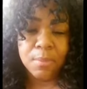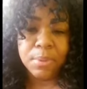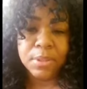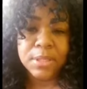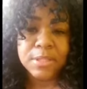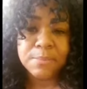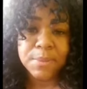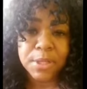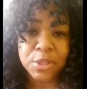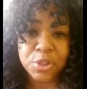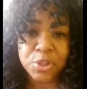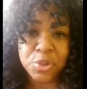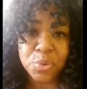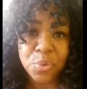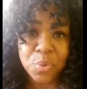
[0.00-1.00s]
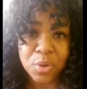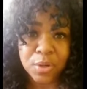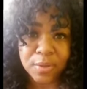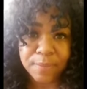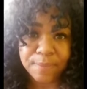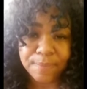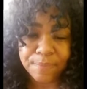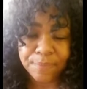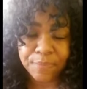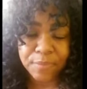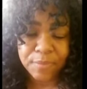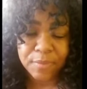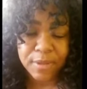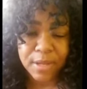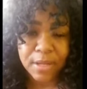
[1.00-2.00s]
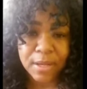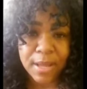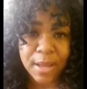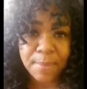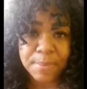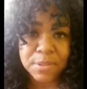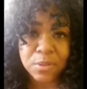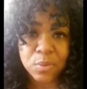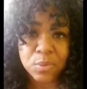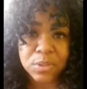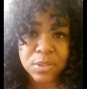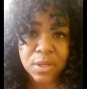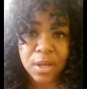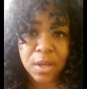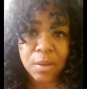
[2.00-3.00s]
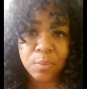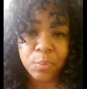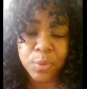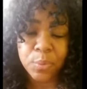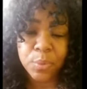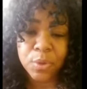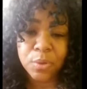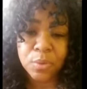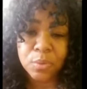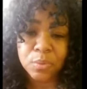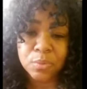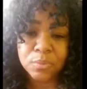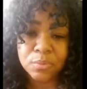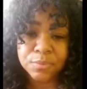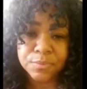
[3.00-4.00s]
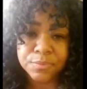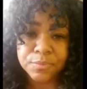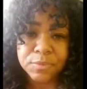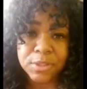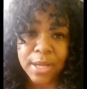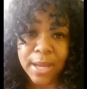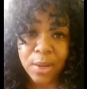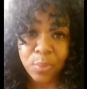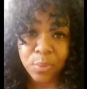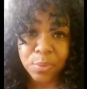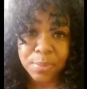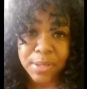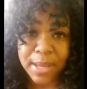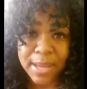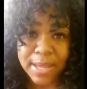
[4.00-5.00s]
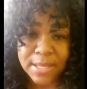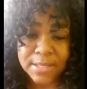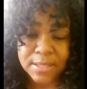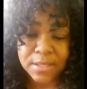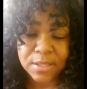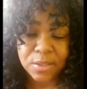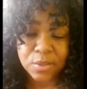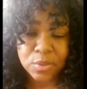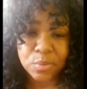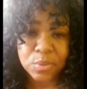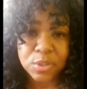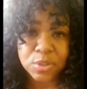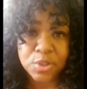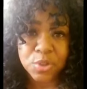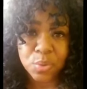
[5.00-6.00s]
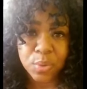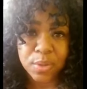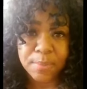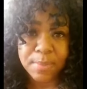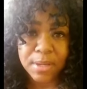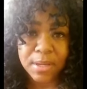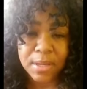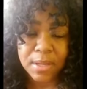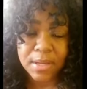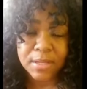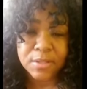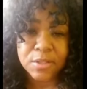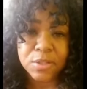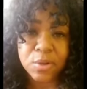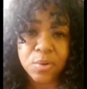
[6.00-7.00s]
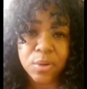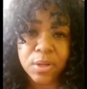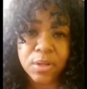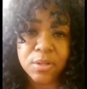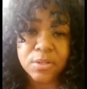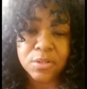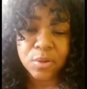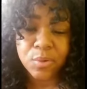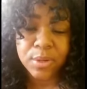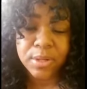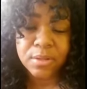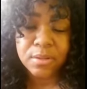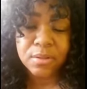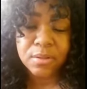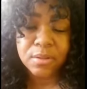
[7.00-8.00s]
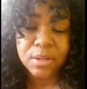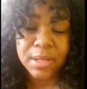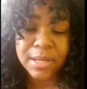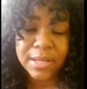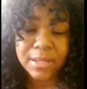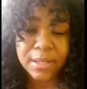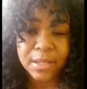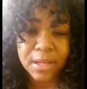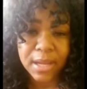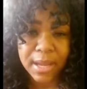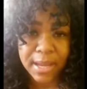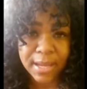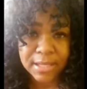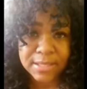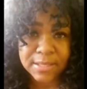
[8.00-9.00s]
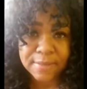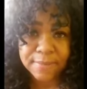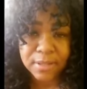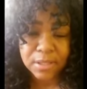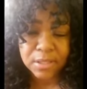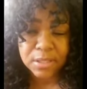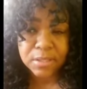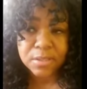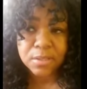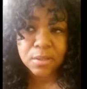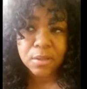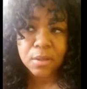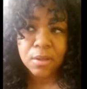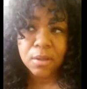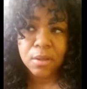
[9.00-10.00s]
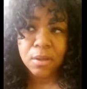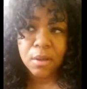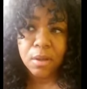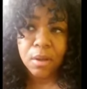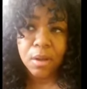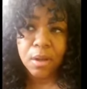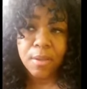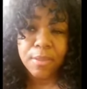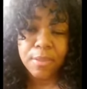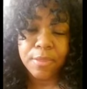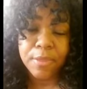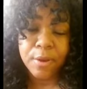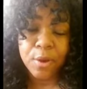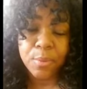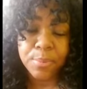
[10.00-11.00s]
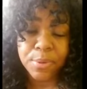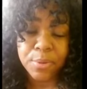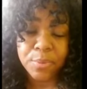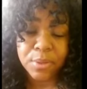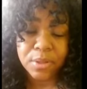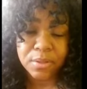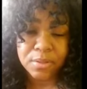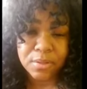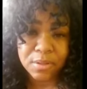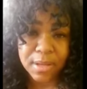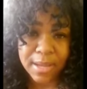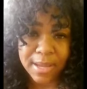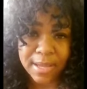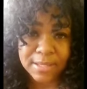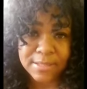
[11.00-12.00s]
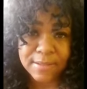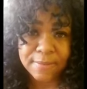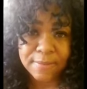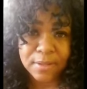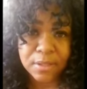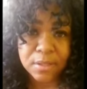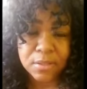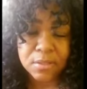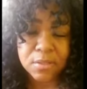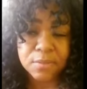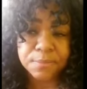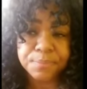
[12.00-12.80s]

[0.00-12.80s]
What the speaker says: Please be assured that in the episodes to come, I will be asking you to join me in certain healing activities, therapeutic activities,